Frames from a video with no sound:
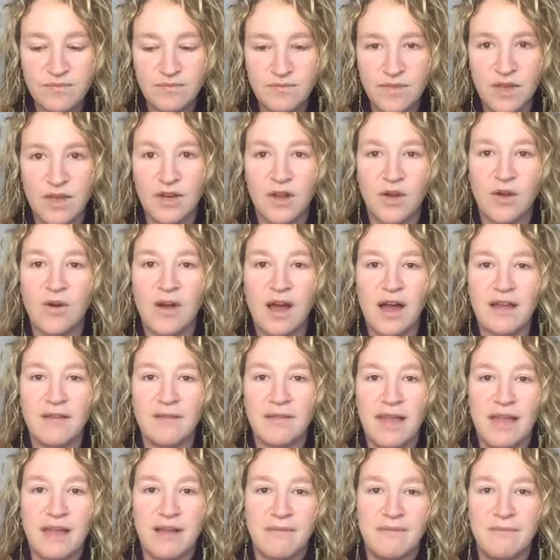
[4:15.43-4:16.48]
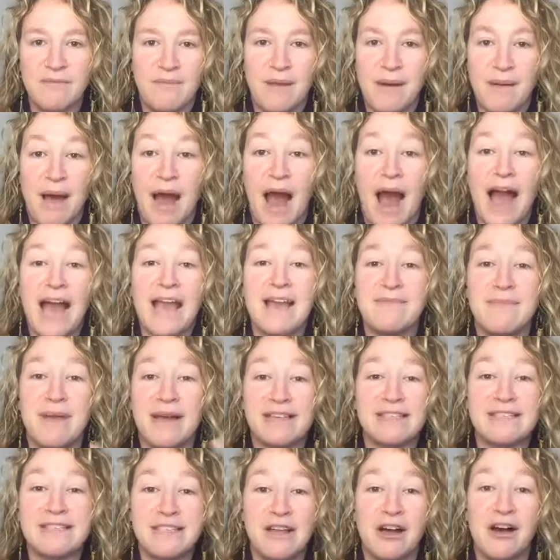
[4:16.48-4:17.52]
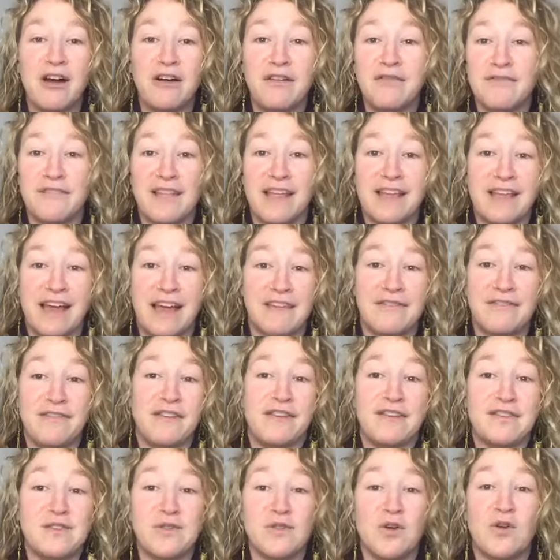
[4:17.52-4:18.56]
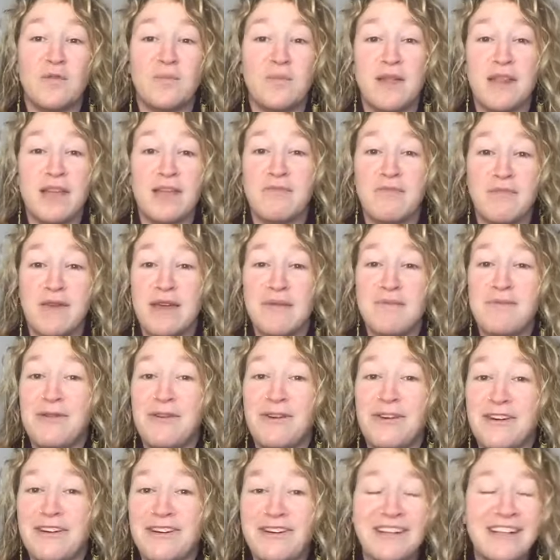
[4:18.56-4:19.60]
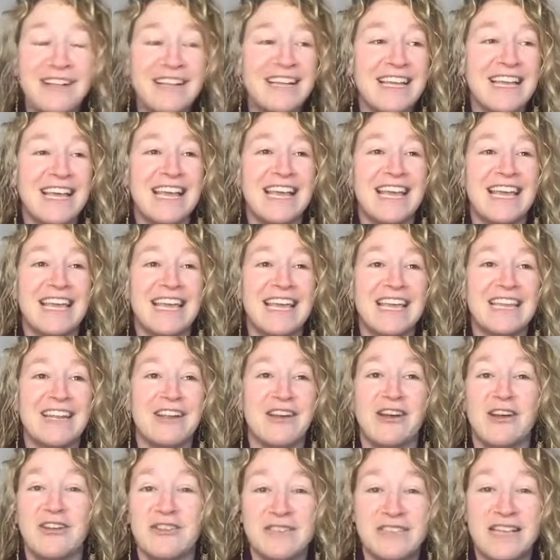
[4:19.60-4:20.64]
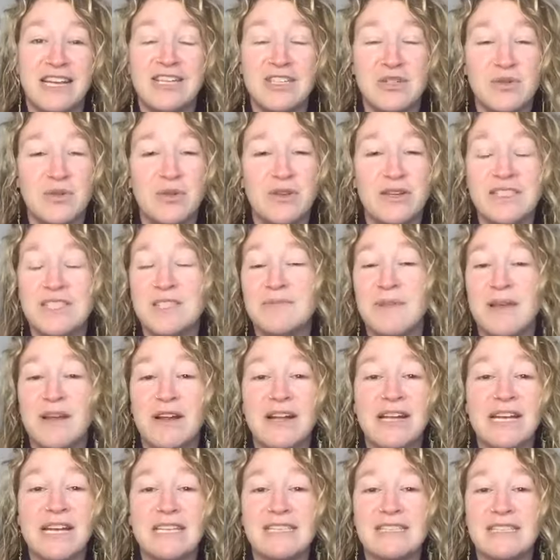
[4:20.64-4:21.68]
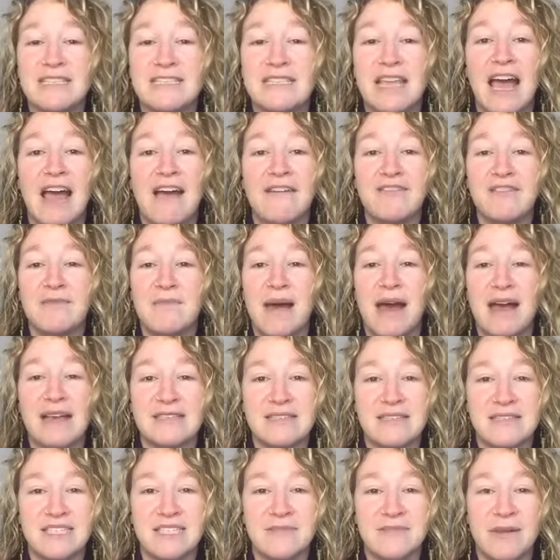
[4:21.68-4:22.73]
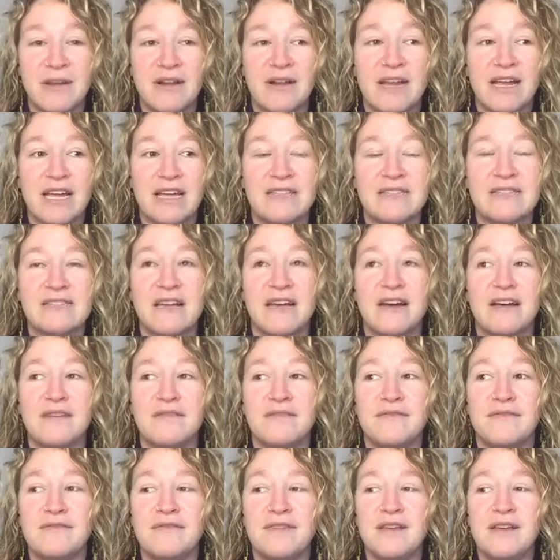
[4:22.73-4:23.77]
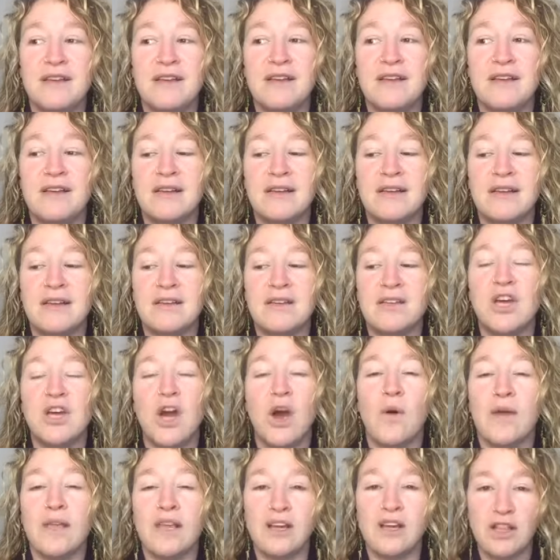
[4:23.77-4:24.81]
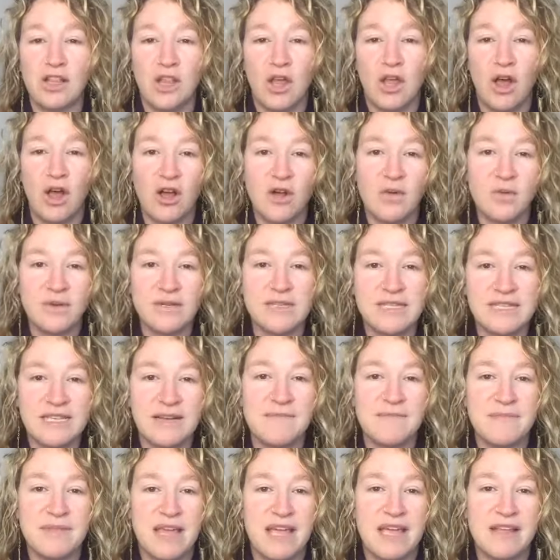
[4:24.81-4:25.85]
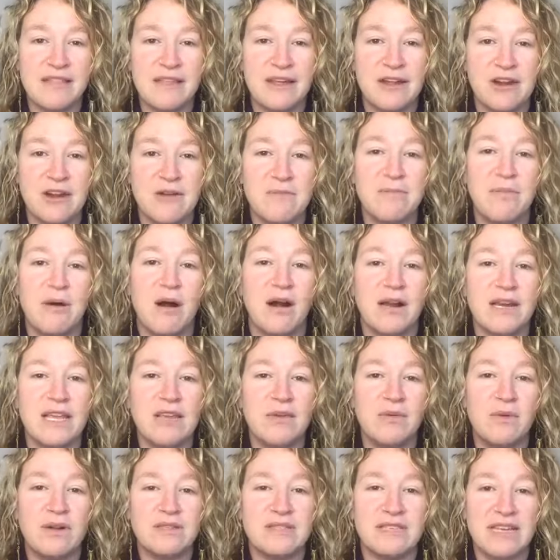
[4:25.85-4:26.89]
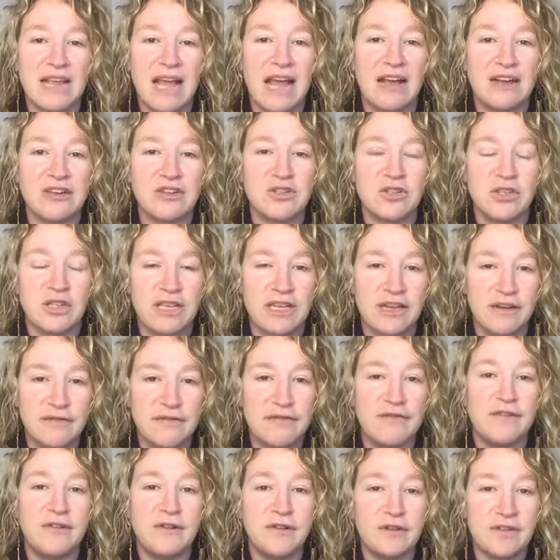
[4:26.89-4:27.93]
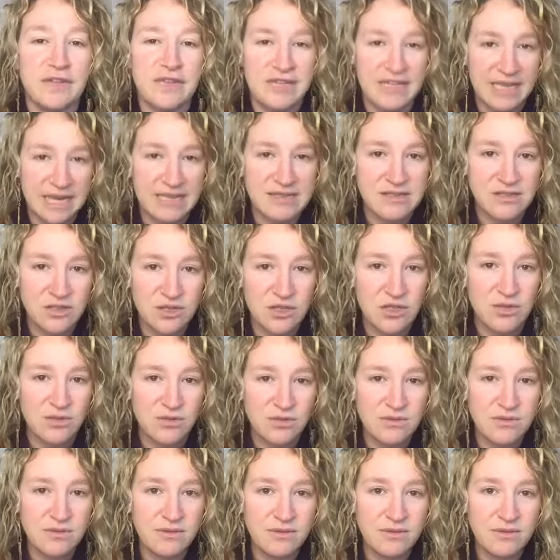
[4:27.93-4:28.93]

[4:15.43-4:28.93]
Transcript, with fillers: you know i like i myself like i feel so many people in our sexual experiences have the past experience of going along with something that our body wasn't actually a full yes to